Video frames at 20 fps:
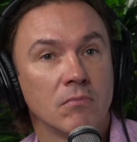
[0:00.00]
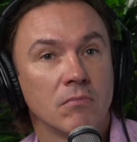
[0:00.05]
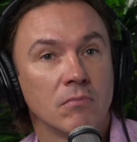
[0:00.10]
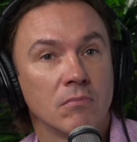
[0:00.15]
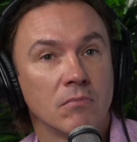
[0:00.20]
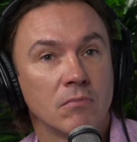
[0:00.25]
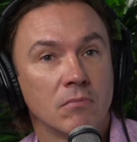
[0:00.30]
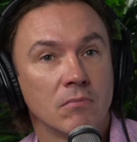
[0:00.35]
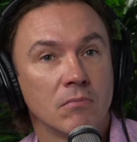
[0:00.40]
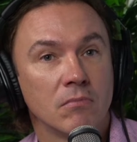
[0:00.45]

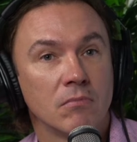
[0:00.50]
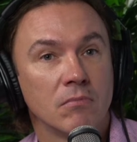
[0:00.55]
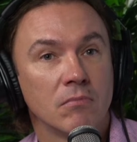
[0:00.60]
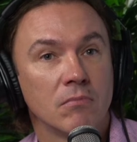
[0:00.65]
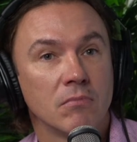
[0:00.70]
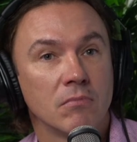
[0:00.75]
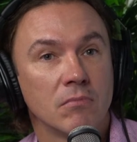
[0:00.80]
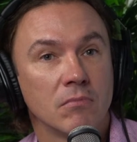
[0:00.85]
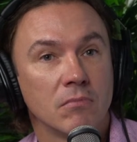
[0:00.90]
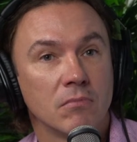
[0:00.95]

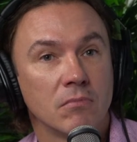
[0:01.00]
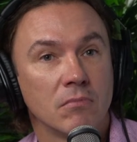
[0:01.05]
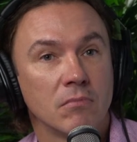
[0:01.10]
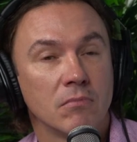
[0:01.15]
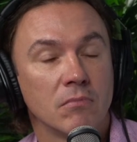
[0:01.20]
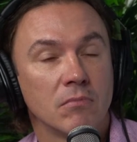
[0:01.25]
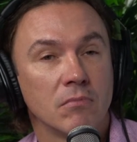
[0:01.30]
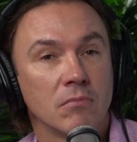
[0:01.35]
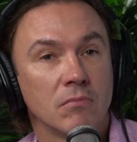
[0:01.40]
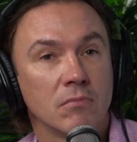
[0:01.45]

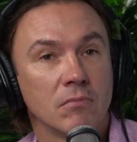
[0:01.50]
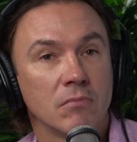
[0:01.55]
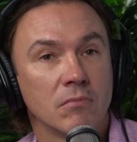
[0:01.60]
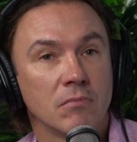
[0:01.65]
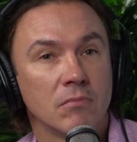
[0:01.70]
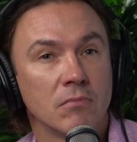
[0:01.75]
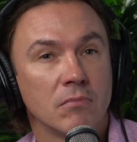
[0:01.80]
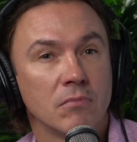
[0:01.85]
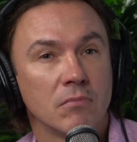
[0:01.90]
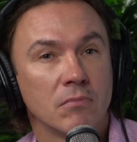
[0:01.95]

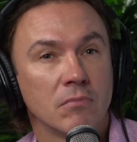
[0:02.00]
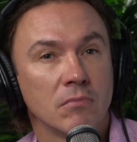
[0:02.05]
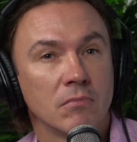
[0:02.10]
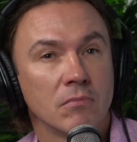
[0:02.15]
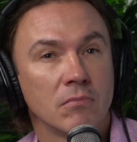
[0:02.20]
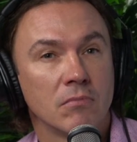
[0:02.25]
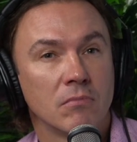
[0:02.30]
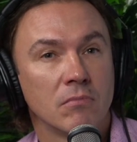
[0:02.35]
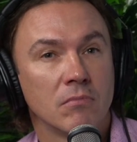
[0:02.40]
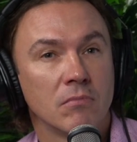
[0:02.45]

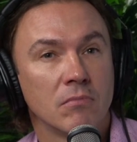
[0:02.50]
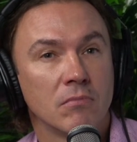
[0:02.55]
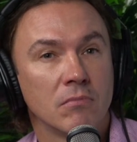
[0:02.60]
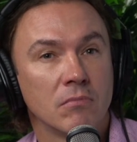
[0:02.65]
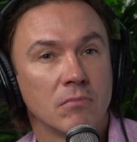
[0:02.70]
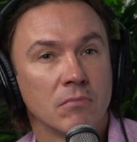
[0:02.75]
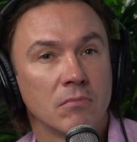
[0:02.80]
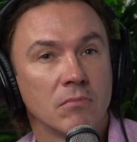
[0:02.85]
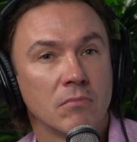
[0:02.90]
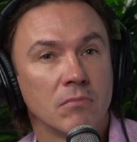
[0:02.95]

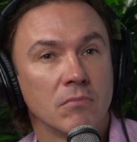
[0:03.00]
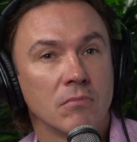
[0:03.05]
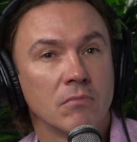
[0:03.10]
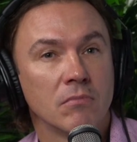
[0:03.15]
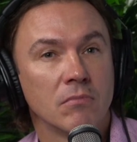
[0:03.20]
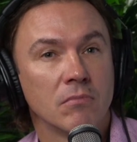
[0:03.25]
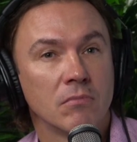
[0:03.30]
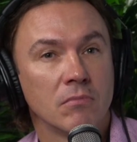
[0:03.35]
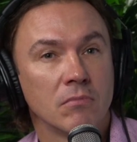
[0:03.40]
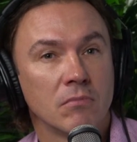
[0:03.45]

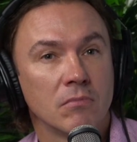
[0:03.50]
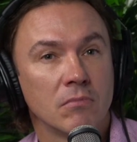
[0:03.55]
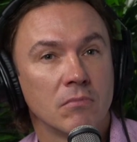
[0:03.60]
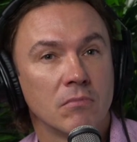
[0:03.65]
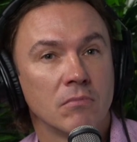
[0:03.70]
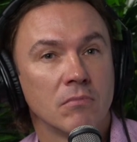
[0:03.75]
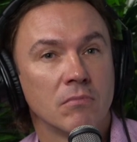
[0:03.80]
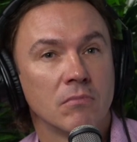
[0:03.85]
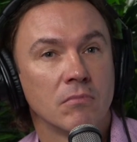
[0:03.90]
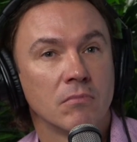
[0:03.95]

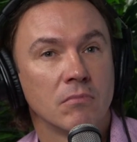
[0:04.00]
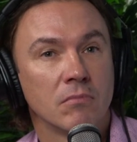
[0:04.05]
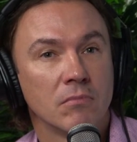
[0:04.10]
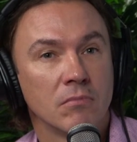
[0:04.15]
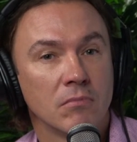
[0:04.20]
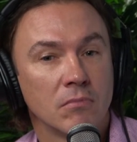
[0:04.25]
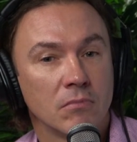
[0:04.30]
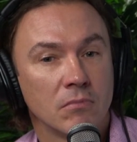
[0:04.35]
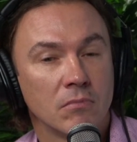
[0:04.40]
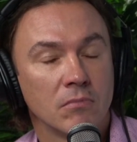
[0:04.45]

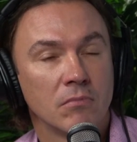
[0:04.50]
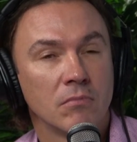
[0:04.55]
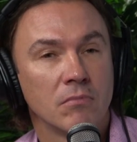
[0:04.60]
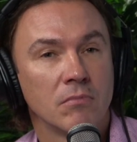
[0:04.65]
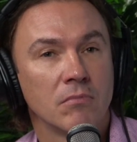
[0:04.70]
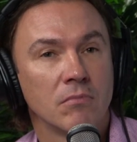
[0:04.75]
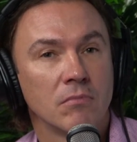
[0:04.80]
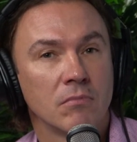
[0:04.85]
(silent)